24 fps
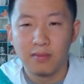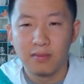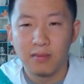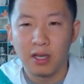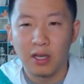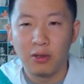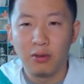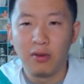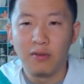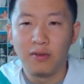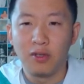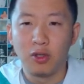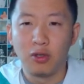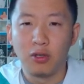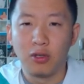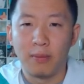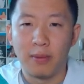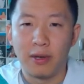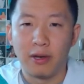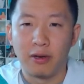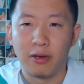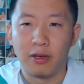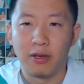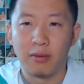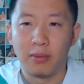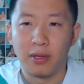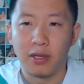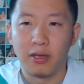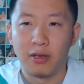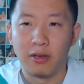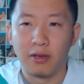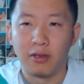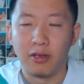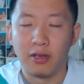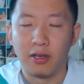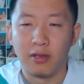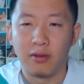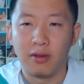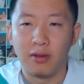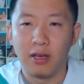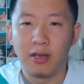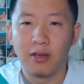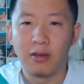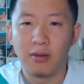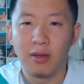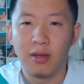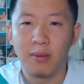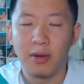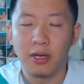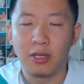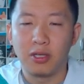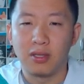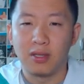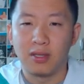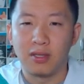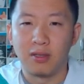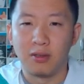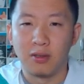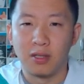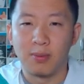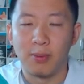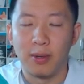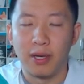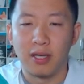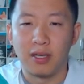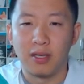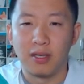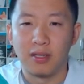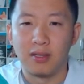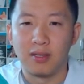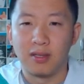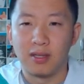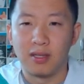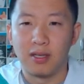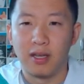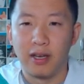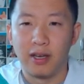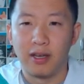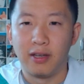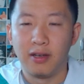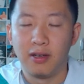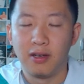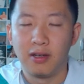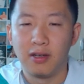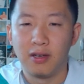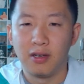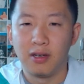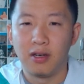I do have Shuka Berry on Magearna. They might just Steel Spike it instead.